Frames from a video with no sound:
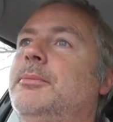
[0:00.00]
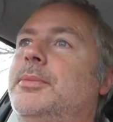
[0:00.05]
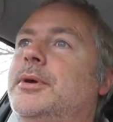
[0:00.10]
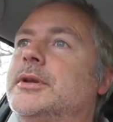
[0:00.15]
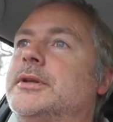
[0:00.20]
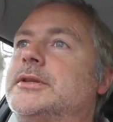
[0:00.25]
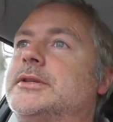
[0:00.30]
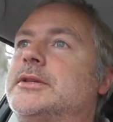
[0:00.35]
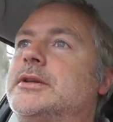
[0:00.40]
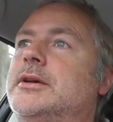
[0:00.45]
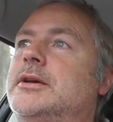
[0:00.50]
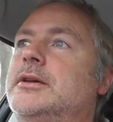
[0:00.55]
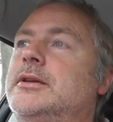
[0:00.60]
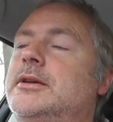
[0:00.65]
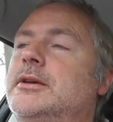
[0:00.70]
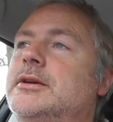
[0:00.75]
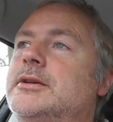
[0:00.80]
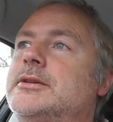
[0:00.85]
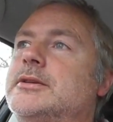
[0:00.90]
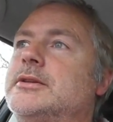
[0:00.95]
But
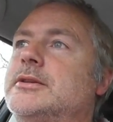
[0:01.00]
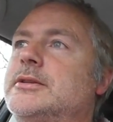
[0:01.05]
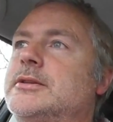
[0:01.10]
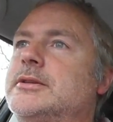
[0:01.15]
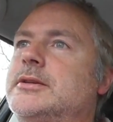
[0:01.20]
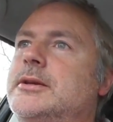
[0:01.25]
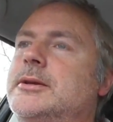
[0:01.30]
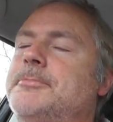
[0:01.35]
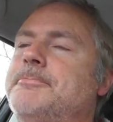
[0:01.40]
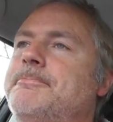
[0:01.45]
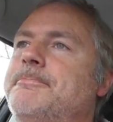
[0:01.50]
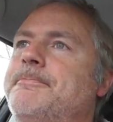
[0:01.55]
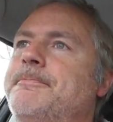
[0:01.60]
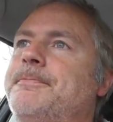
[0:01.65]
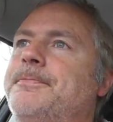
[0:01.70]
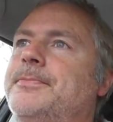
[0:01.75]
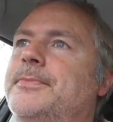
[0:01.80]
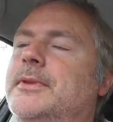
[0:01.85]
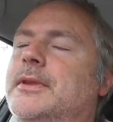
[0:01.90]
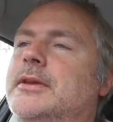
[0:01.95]
yes, it's
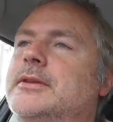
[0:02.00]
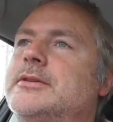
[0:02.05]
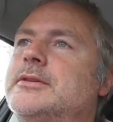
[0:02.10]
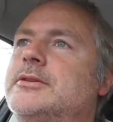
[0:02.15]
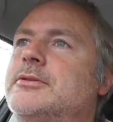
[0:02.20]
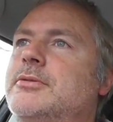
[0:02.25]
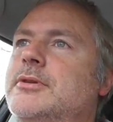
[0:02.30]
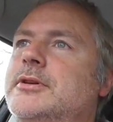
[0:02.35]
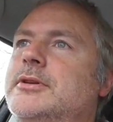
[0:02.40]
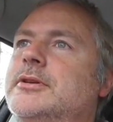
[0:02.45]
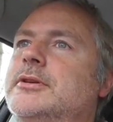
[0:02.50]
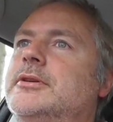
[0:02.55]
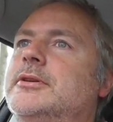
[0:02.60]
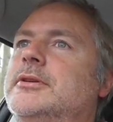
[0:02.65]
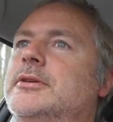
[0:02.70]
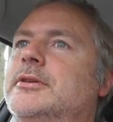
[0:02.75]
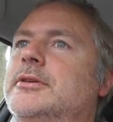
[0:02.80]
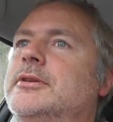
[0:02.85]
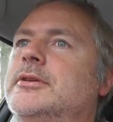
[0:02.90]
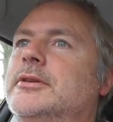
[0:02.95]
quite a
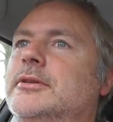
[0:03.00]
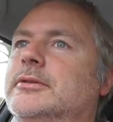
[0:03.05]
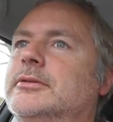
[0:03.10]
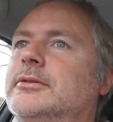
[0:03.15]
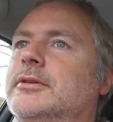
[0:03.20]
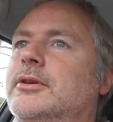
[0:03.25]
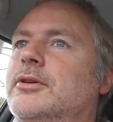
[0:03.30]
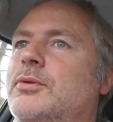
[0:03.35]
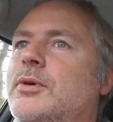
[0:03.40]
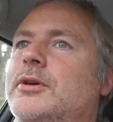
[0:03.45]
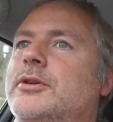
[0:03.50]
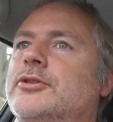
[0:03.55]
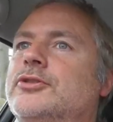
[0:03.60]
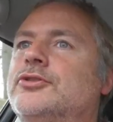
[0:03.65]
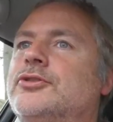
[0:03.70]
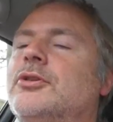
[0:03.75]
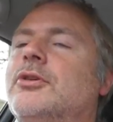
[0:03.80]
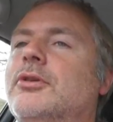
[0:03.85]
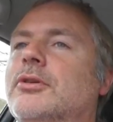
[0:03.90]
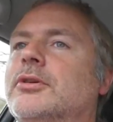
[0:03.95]

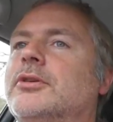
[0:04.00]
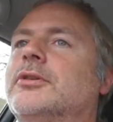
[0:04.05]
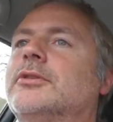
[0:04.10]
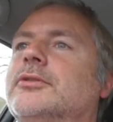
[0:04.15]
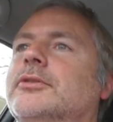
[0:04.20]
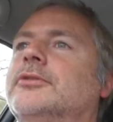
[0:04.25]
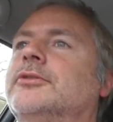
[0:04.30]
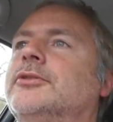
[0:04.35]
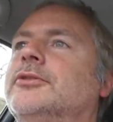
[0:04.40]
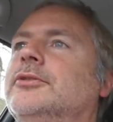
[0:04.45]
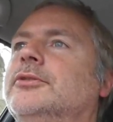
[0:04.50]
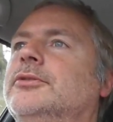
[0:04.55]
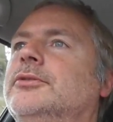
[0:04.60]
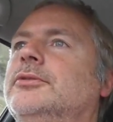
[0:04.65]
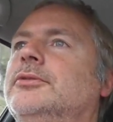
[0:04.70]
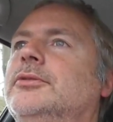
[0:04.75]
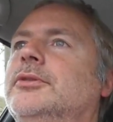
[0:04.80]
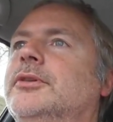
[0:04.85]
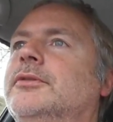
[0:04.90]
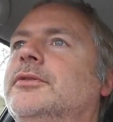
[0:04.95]
shock to
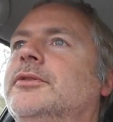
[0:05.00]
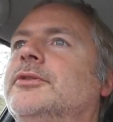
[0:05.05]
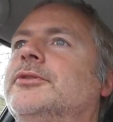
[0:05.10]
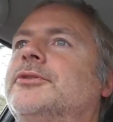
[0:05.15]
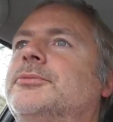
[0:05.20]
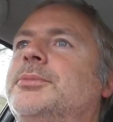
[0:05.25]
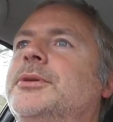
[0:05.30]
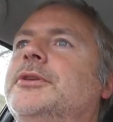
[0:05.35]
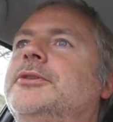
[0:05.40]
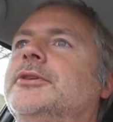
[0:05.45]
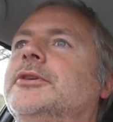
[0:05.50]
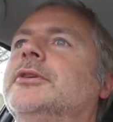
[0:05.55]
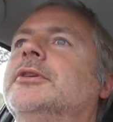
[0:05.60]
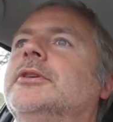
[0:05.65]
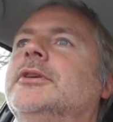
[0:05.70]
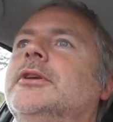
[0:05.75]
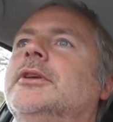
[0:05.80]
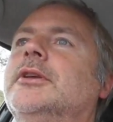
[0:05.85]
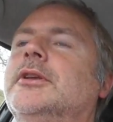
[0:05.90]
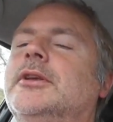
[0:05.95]
have lost Peter,
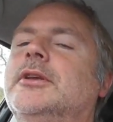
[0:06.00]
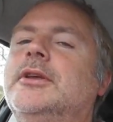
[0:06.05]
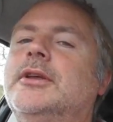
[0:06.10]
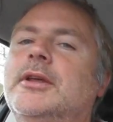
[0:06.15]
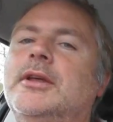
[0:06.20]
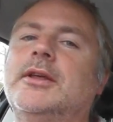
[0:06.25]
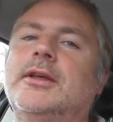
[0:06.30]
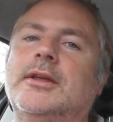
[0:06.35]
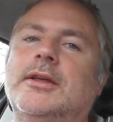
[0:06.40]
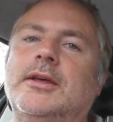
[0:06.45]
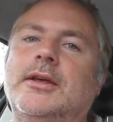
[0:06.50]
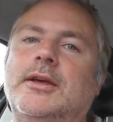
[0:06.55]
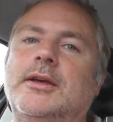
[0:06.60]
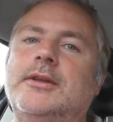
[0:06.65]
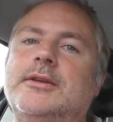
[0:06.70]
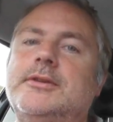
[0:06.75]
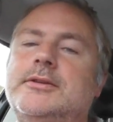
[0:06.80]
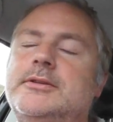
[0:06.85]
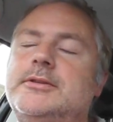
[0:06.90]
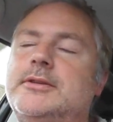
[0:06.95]

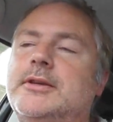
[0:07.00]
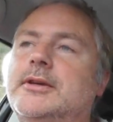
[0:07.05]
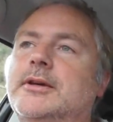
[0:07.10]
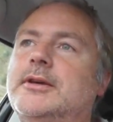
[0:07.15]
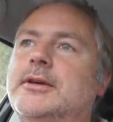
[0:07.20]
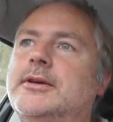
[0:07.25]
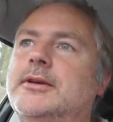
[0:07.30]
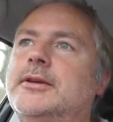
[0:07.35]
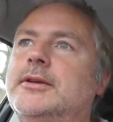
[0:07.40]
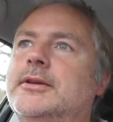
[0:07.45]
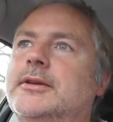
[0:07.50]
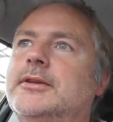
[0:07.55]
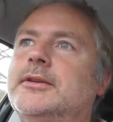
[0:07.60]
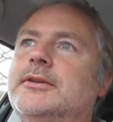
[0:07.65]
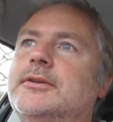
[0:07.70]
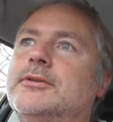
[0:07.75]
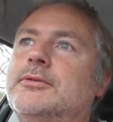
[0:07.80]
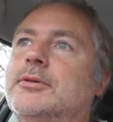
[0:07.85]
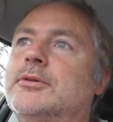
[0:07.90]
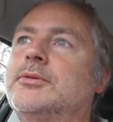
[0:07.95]
and
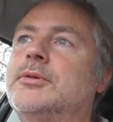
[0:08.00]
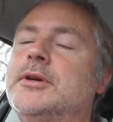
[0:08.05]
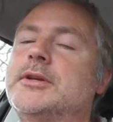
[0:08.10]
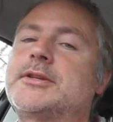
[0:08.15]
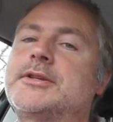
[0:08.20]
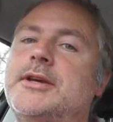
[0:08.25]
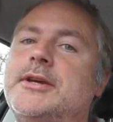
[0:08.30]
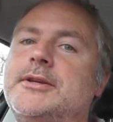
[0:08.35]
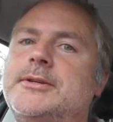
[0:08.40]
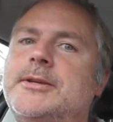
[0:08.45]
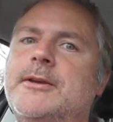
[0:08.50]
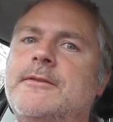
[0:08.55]
quite a sad